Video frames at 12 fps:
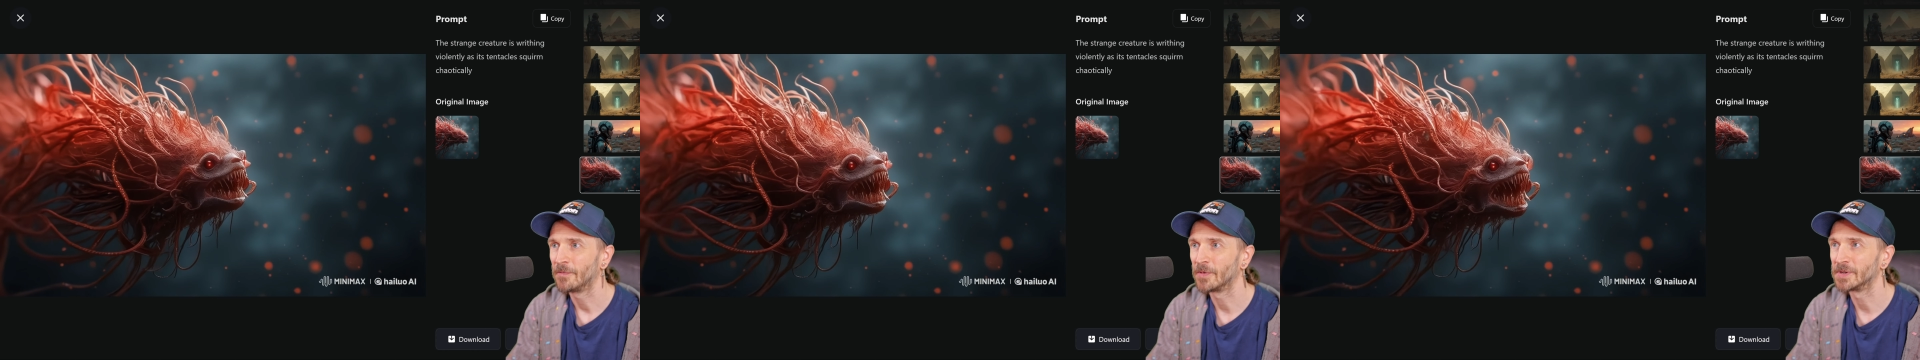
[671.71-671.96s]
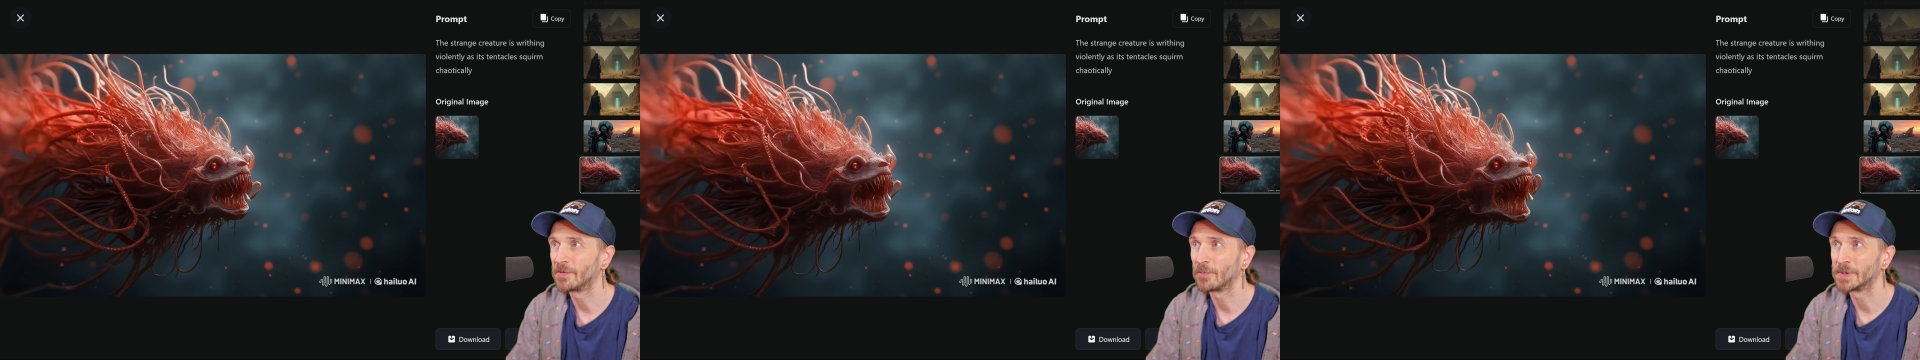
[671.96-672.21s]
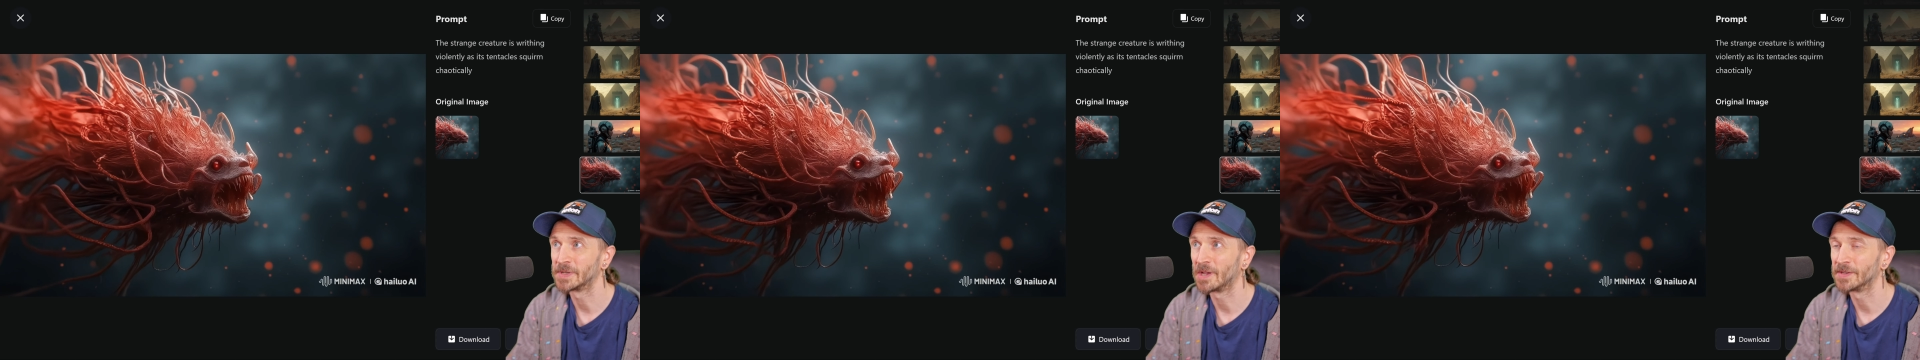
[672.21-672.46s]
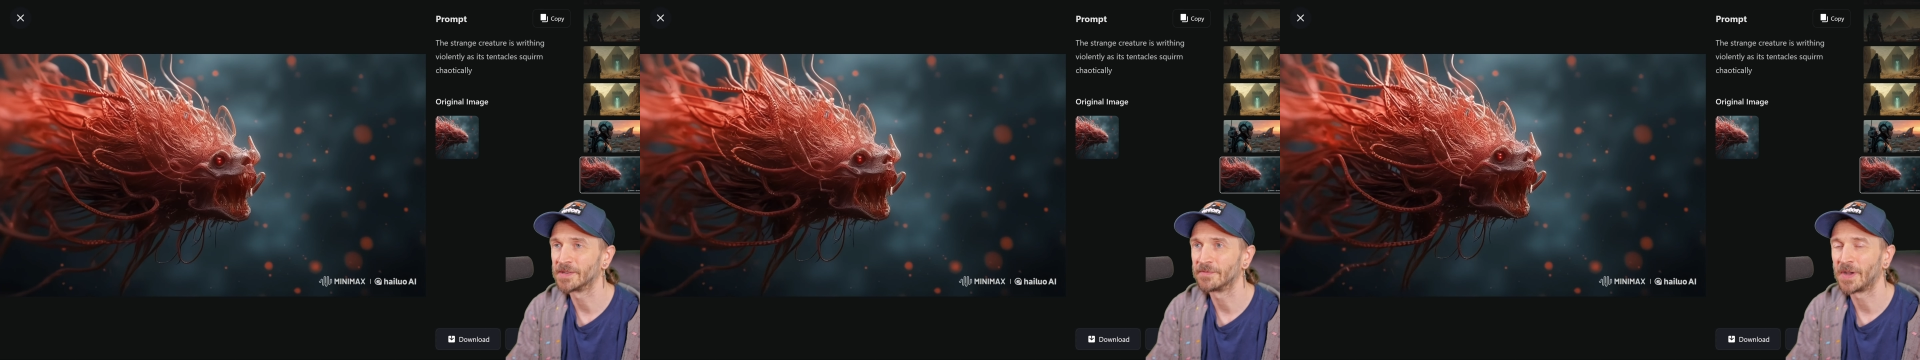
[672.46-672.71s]
for different
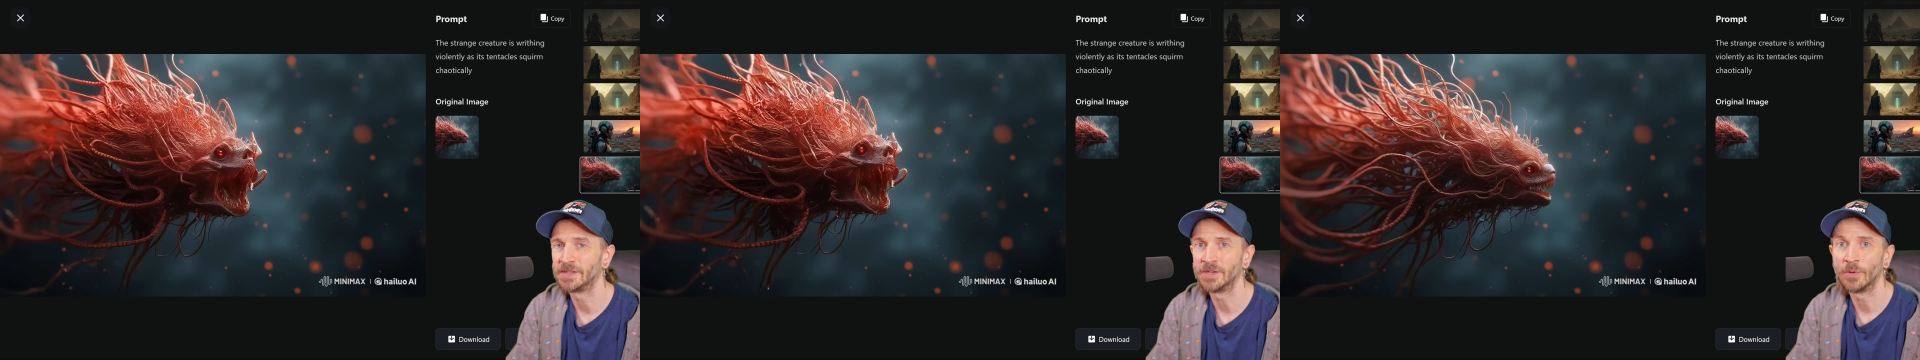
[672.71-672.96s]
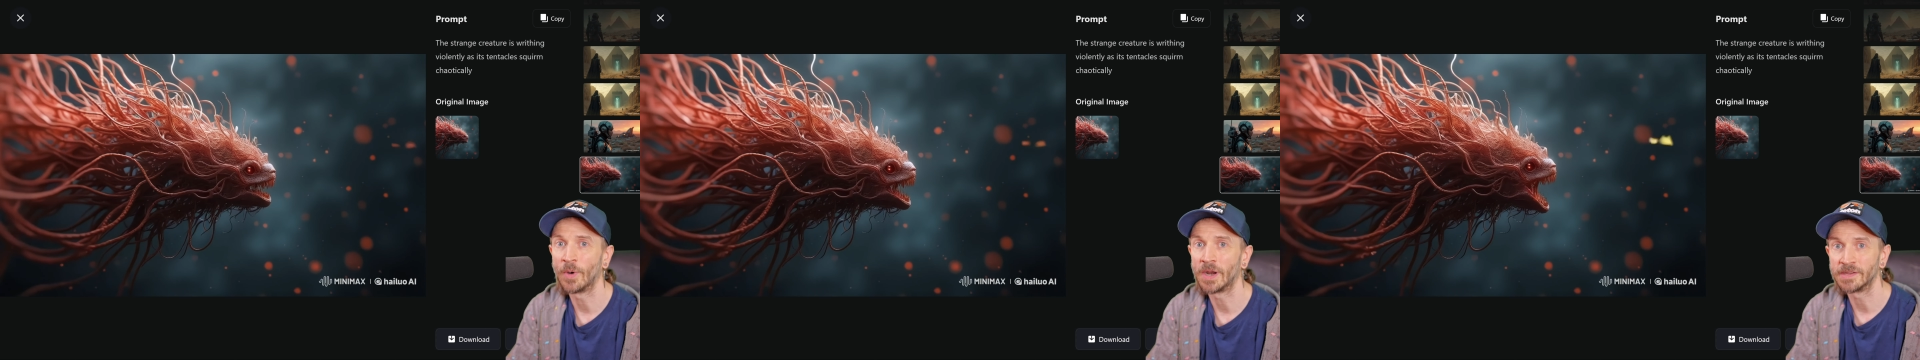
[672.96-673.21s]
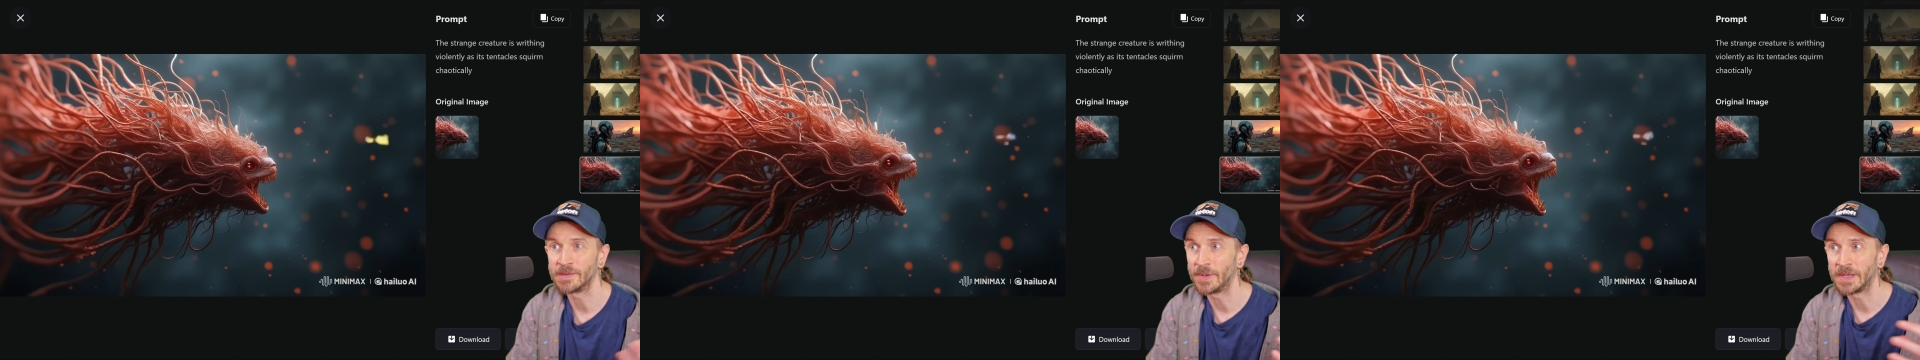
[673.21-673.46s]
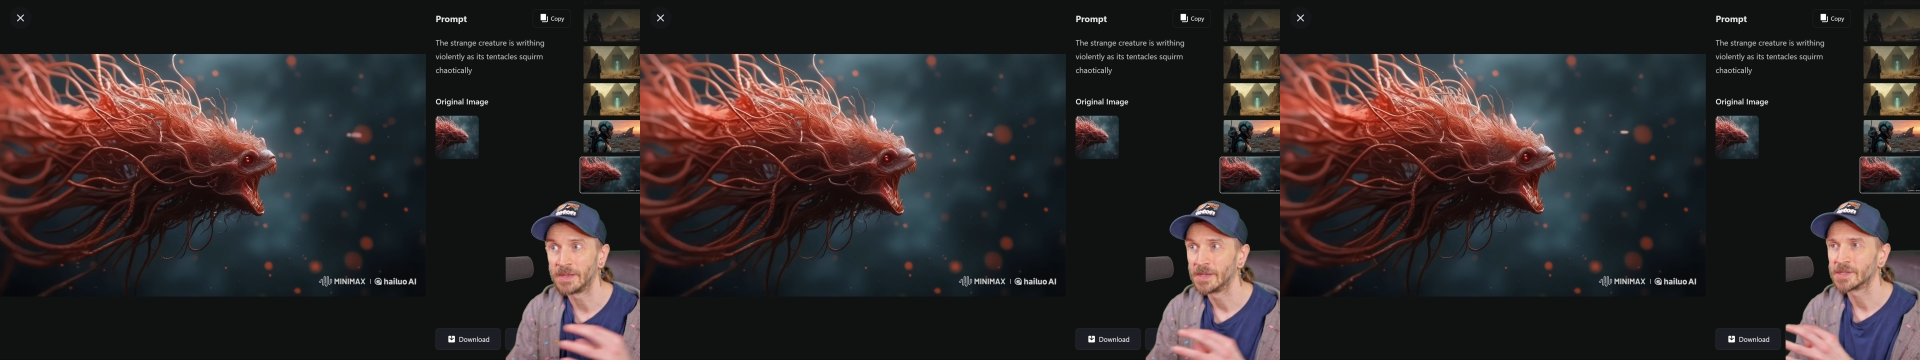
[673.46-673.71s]
results if I do want it to
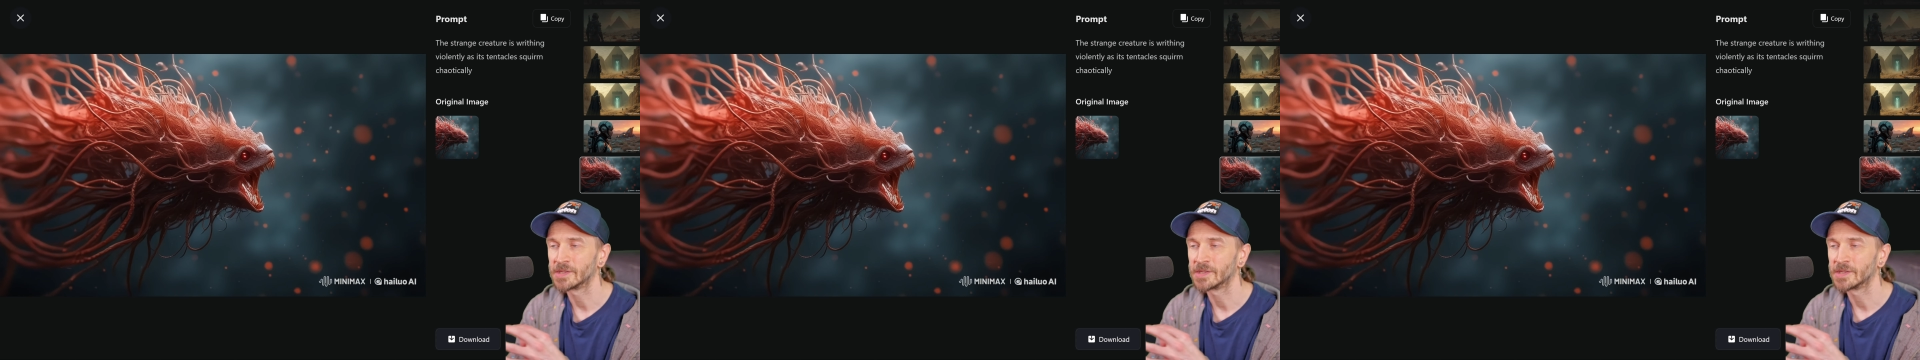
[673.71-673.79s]
be